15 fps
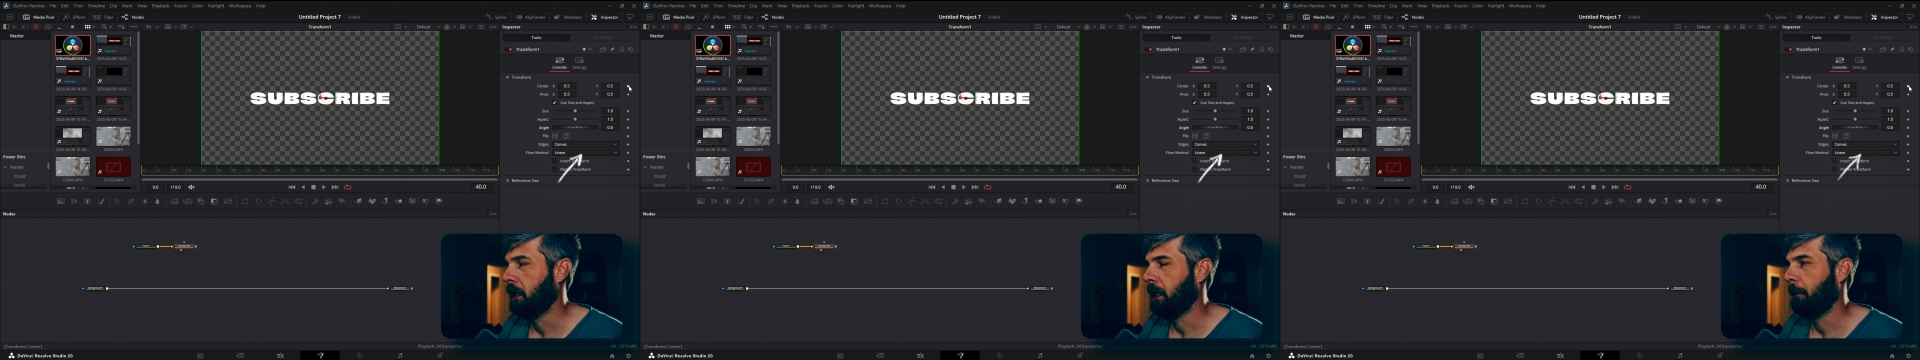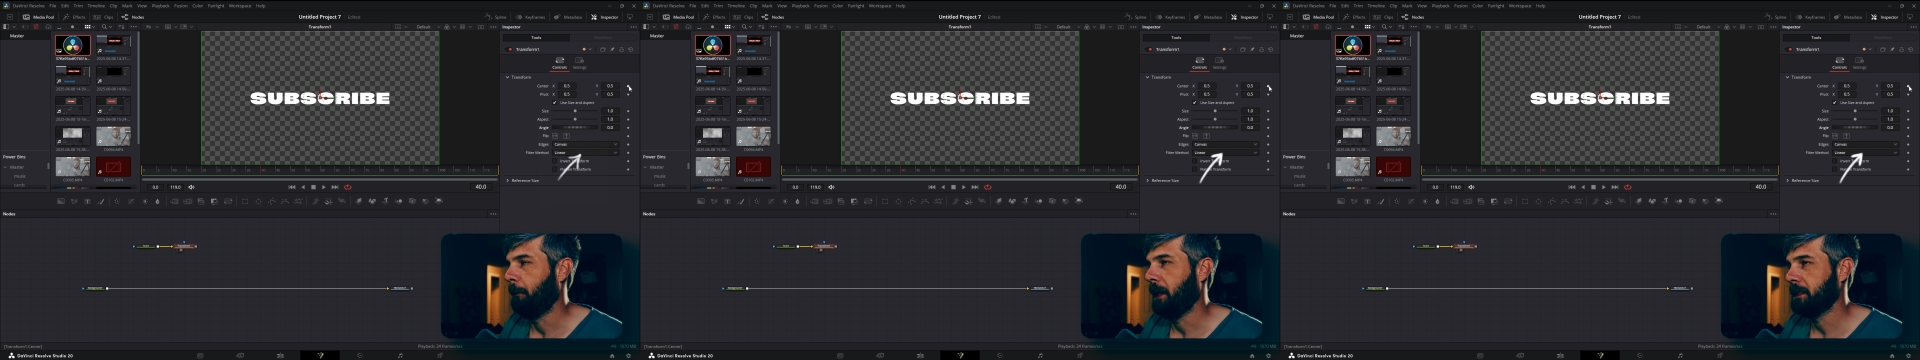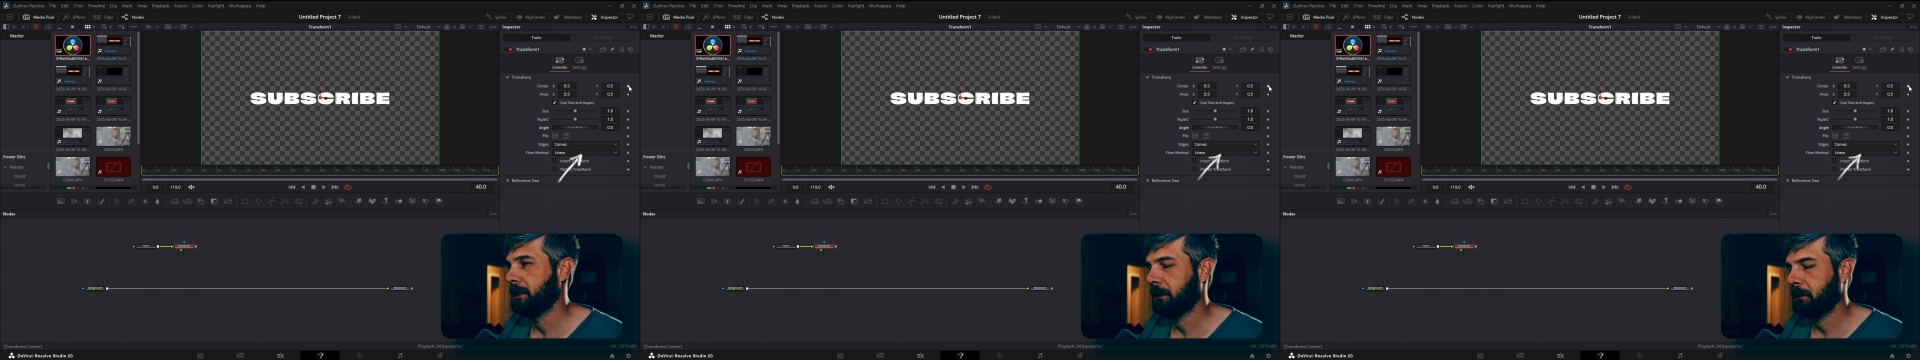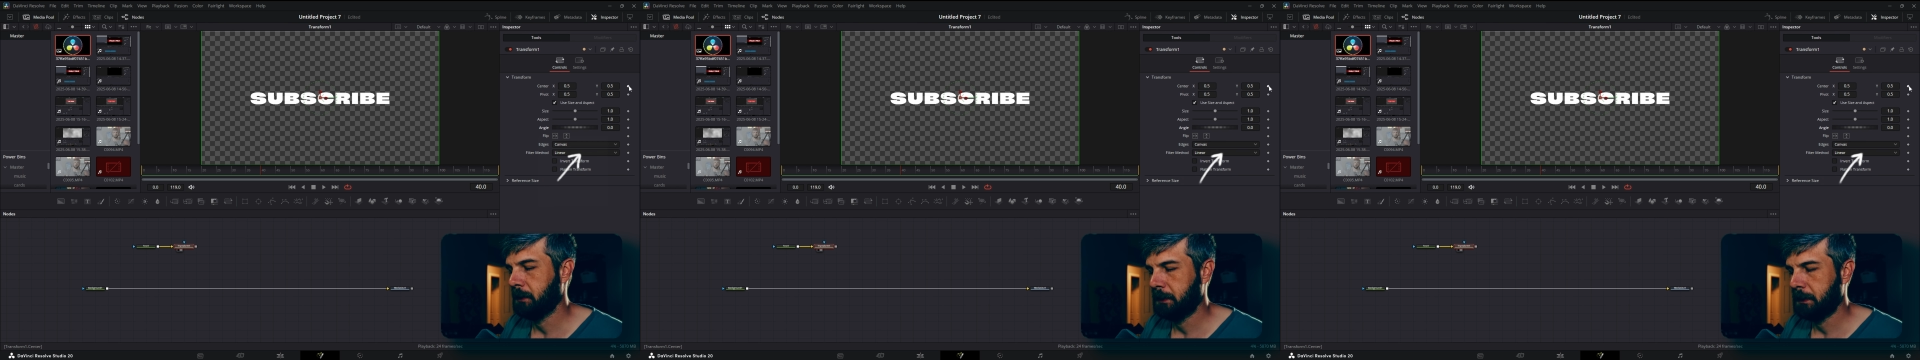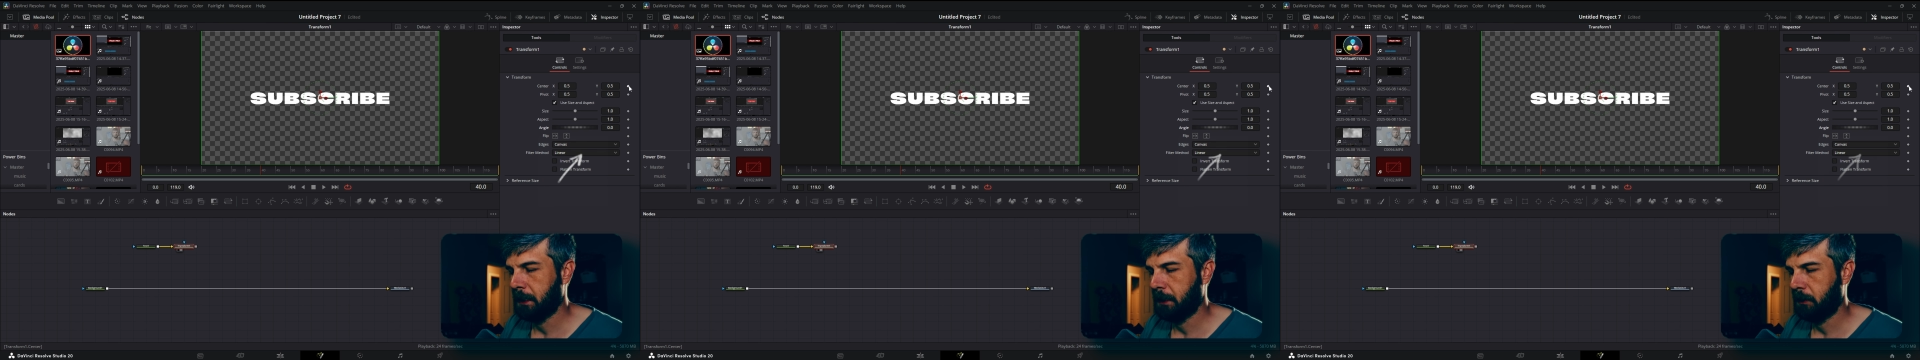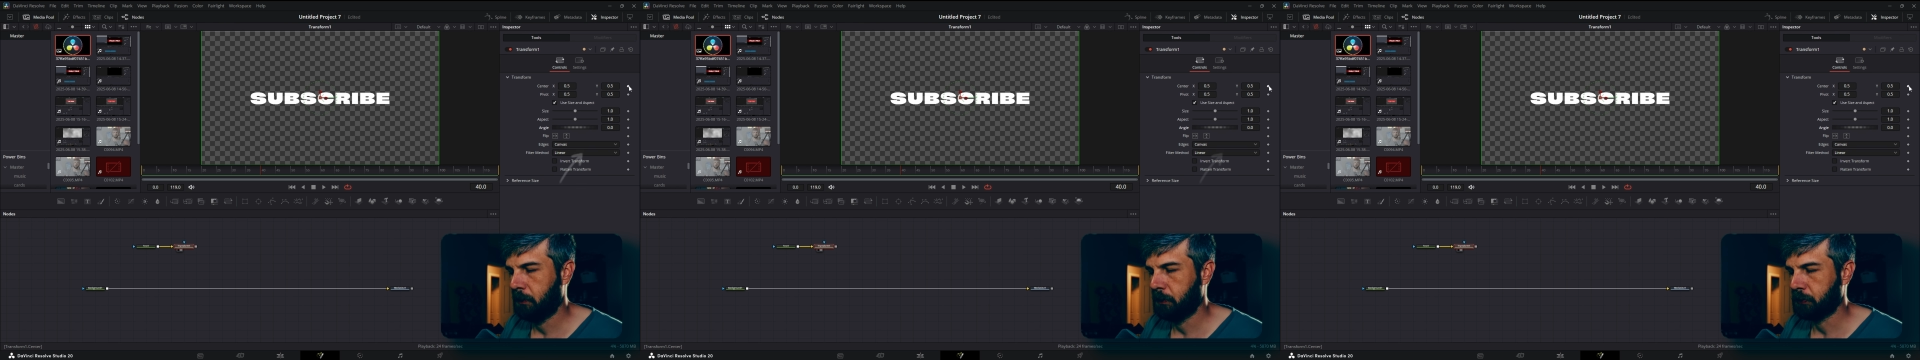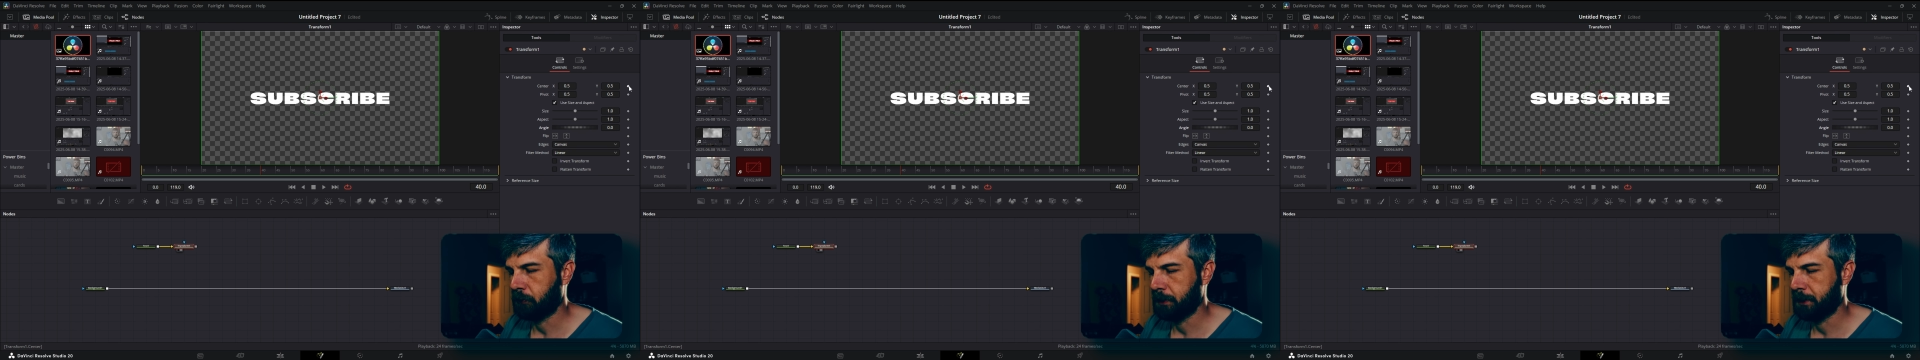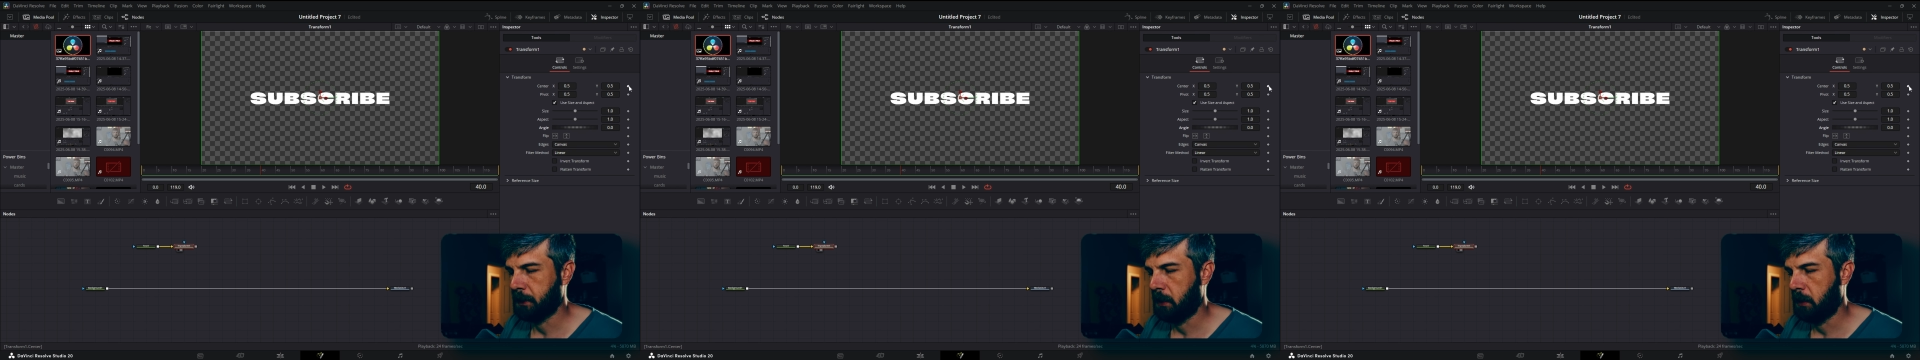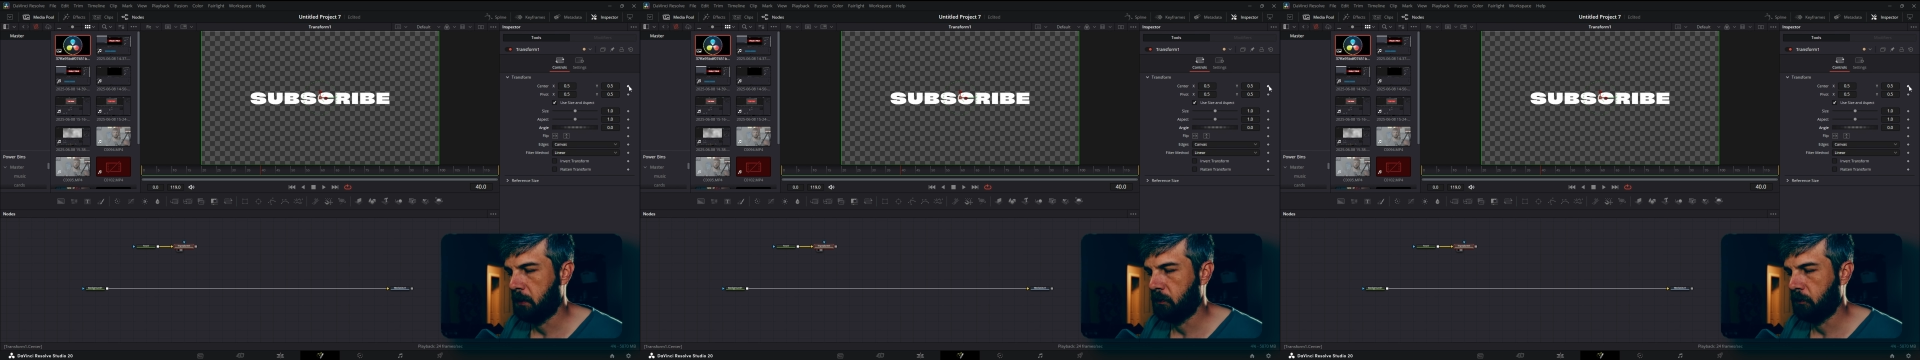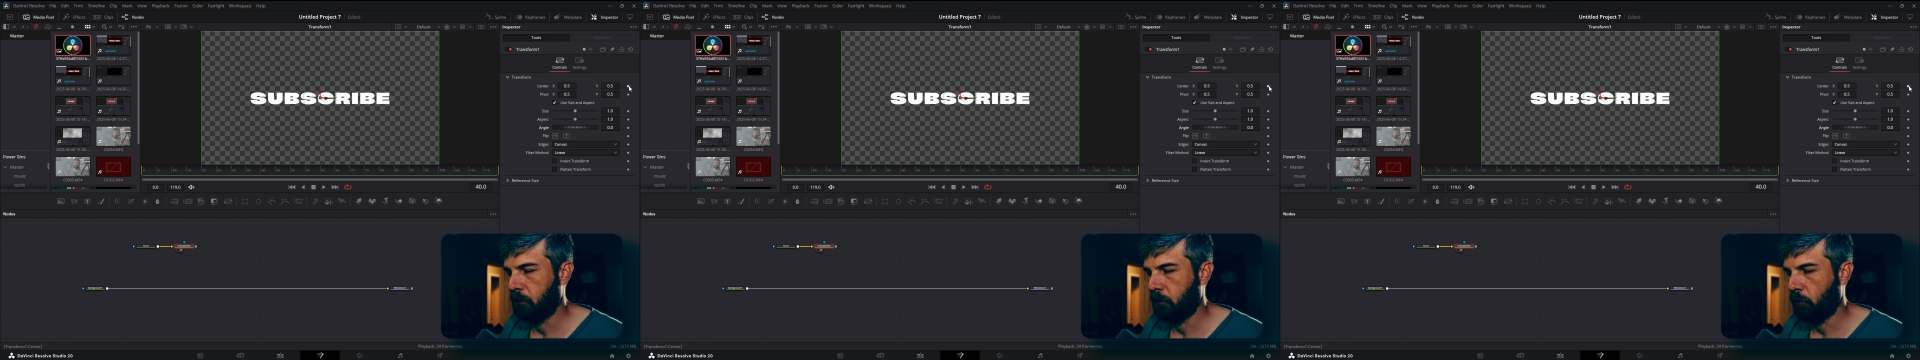It basically tells
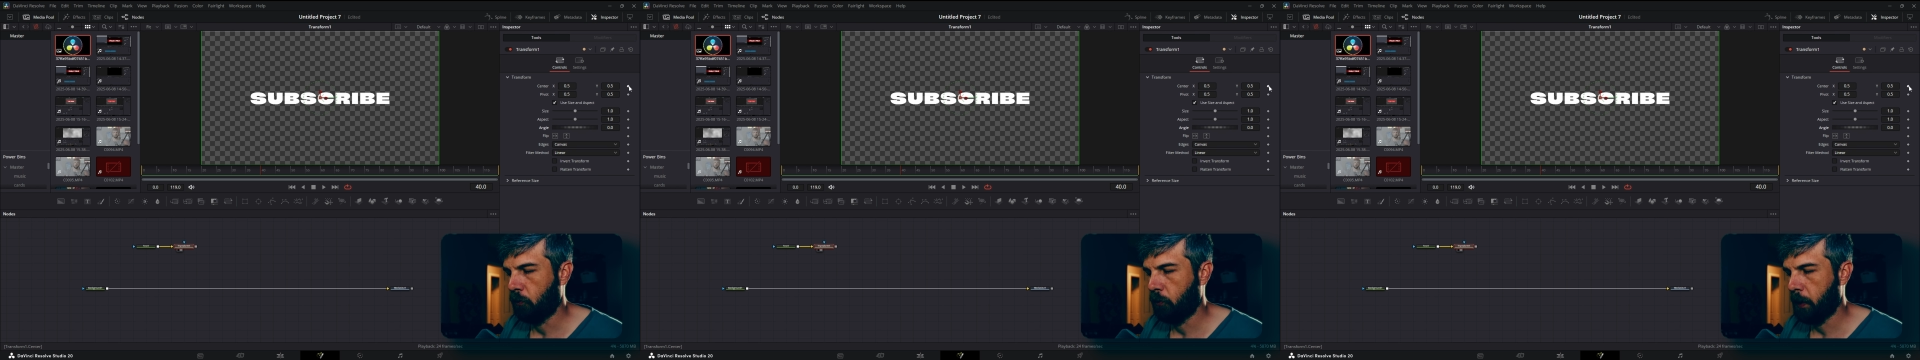Resolve